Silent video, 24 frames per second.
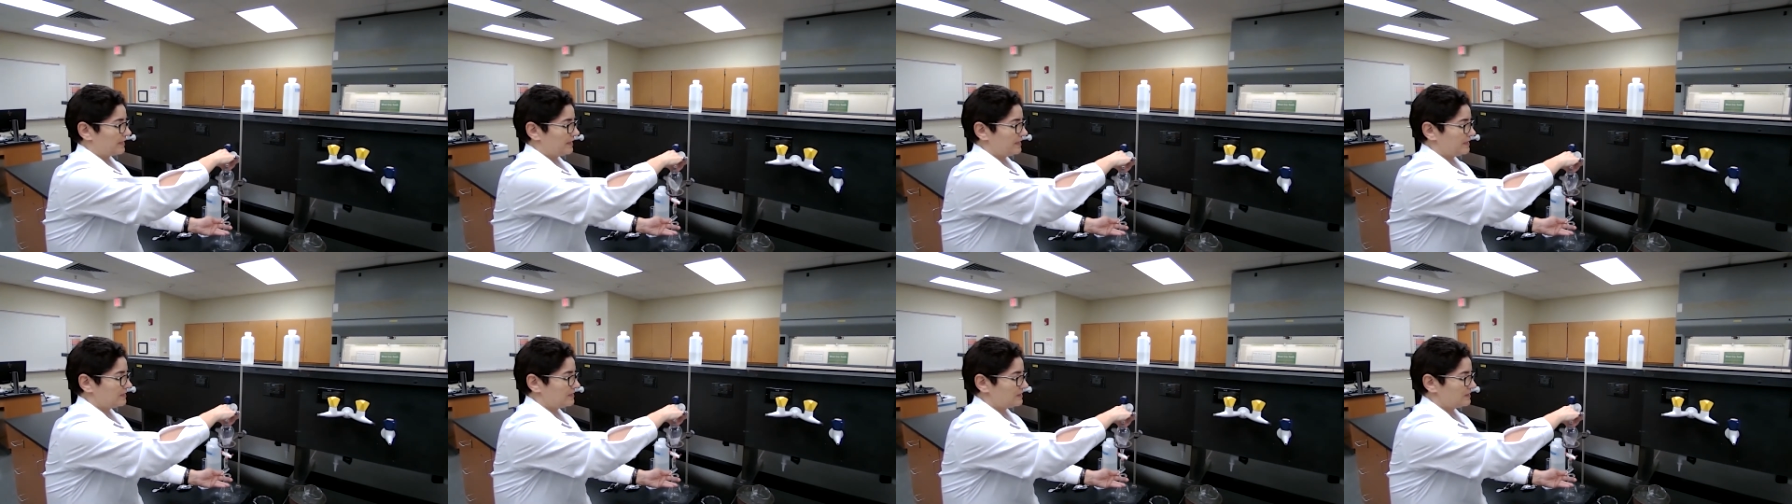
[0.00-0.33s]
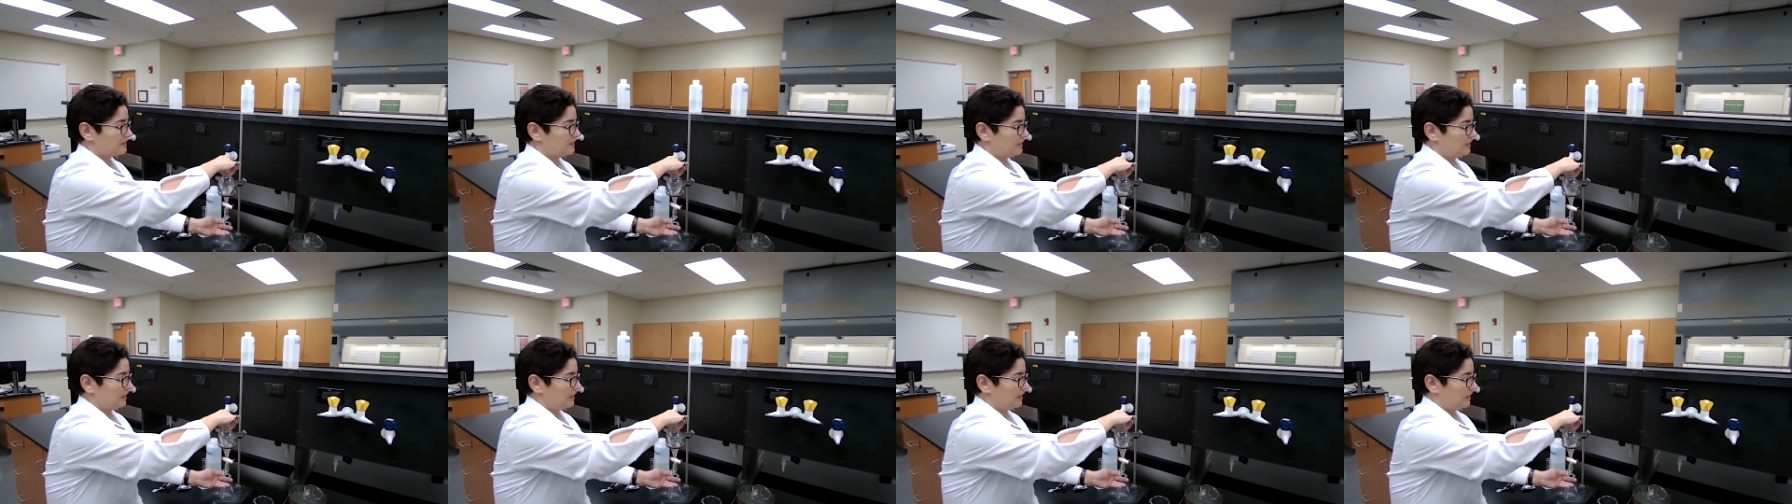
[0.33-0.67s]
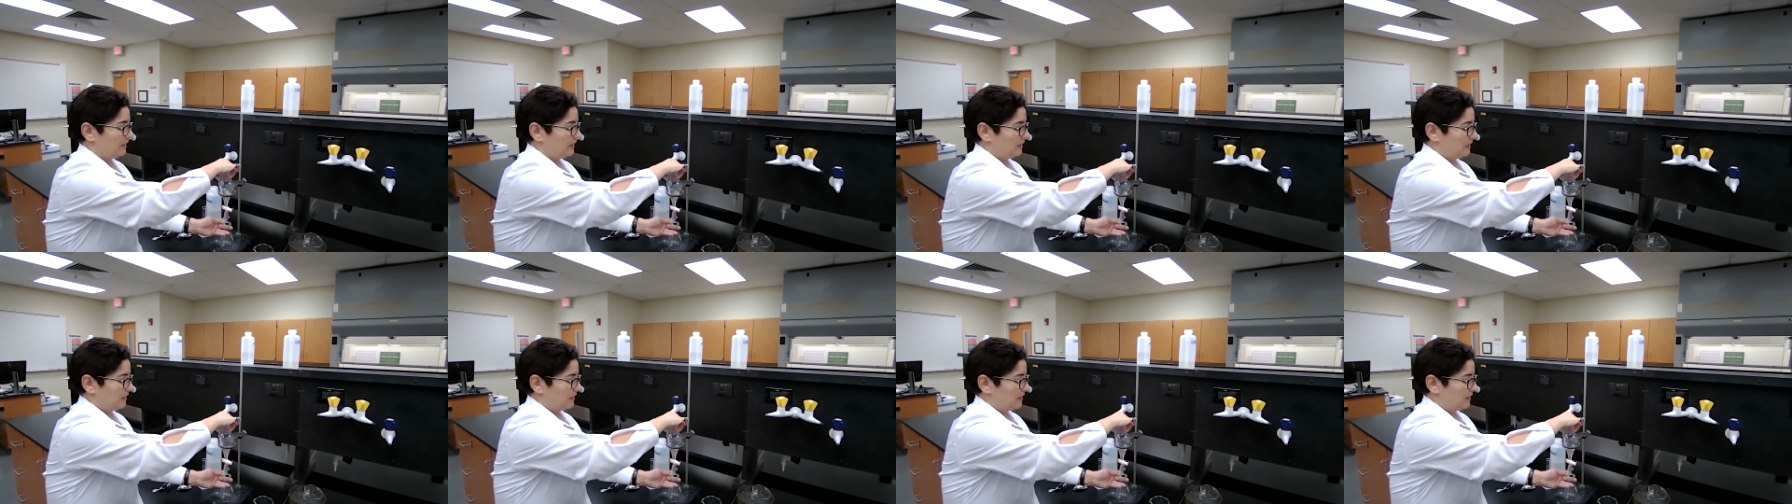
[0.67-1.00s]
this
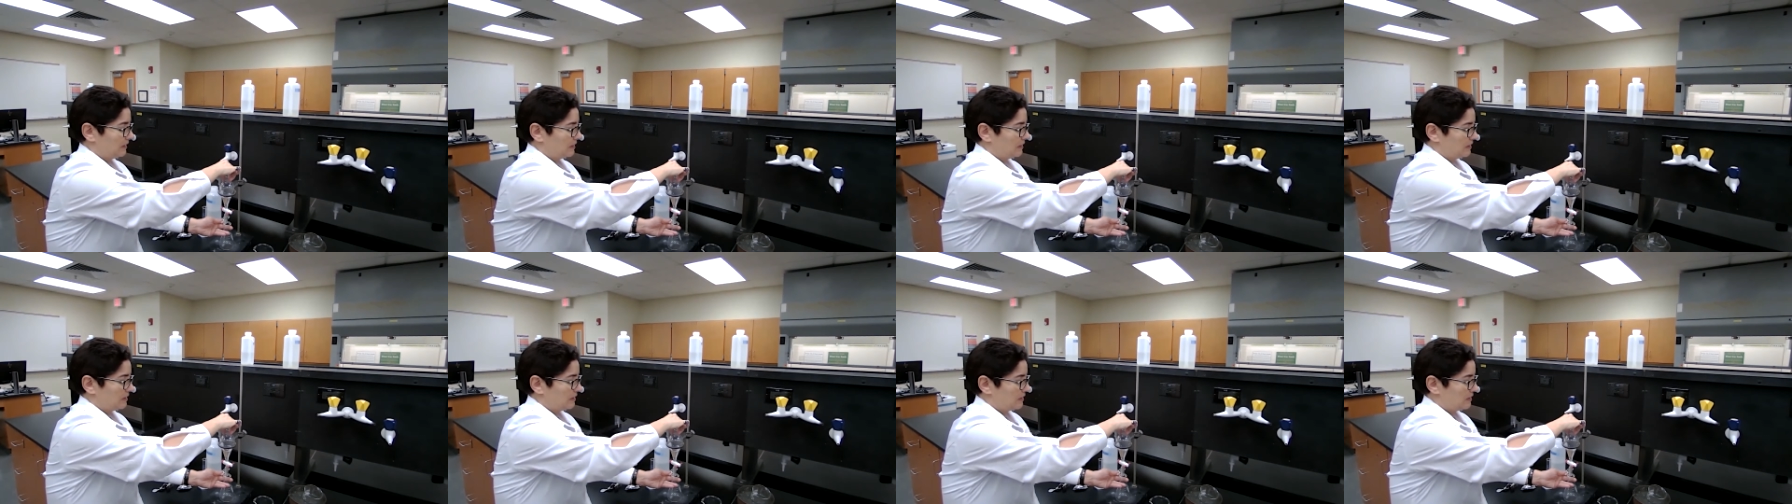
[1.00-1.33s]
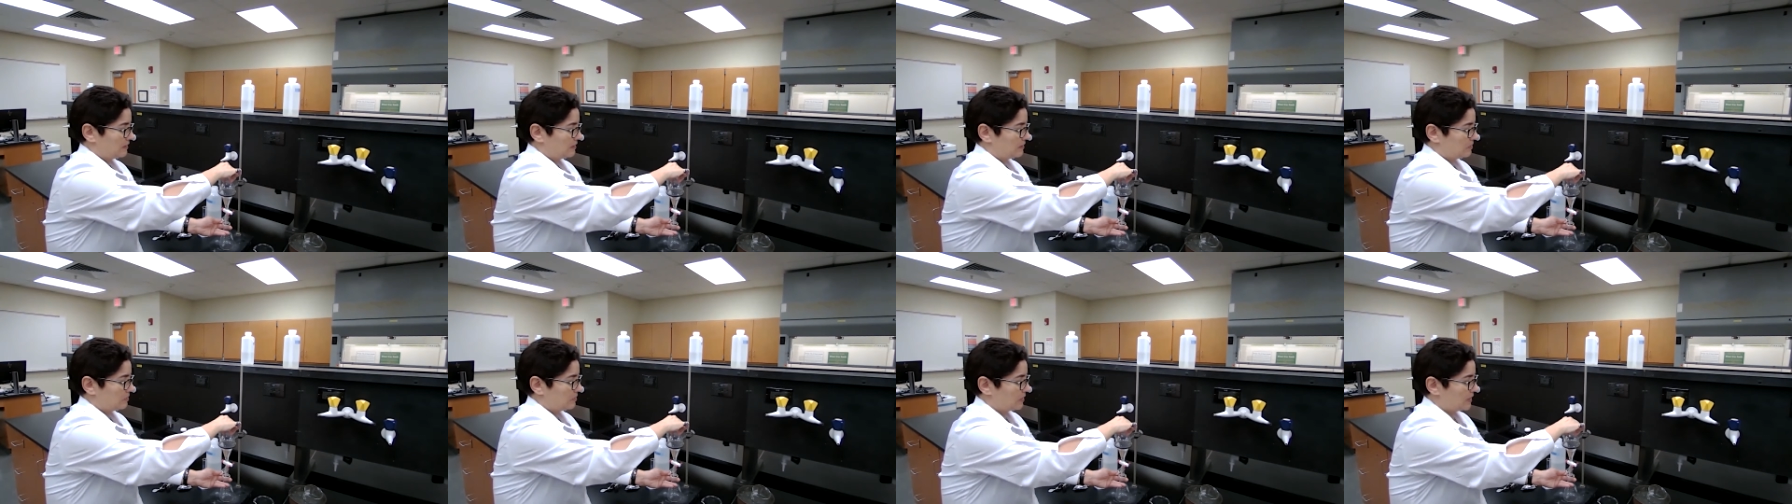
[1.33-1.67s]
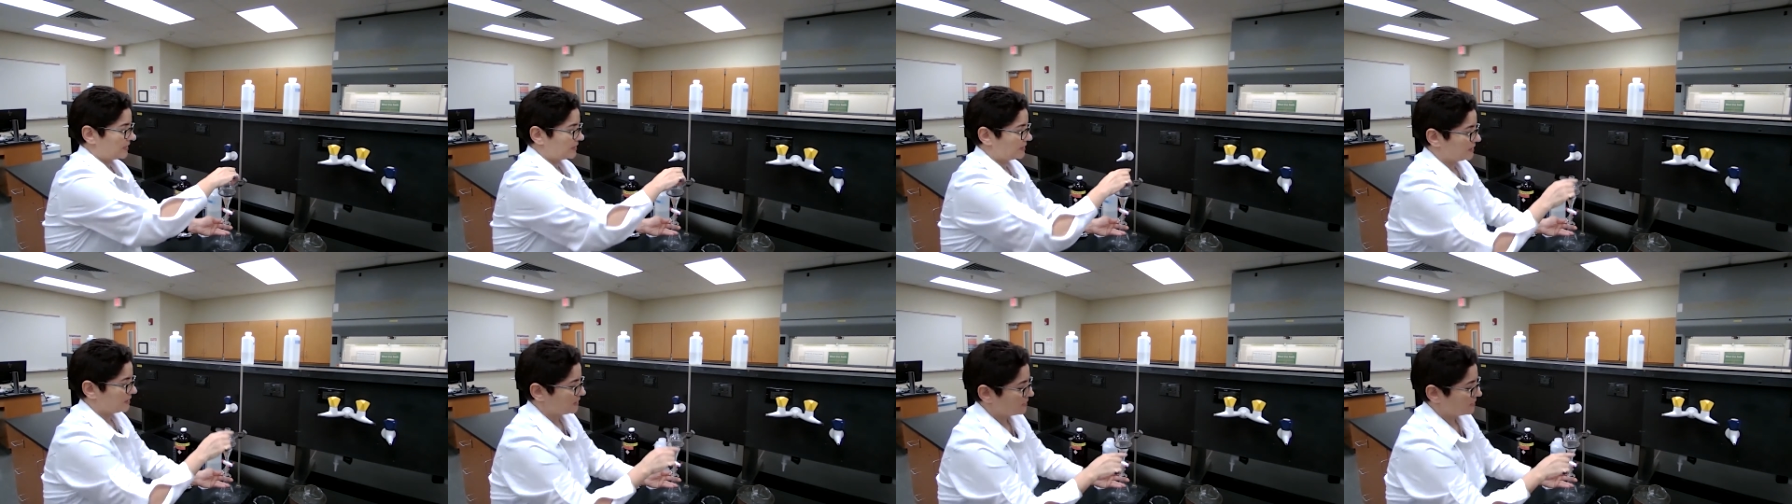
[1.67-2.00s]
to get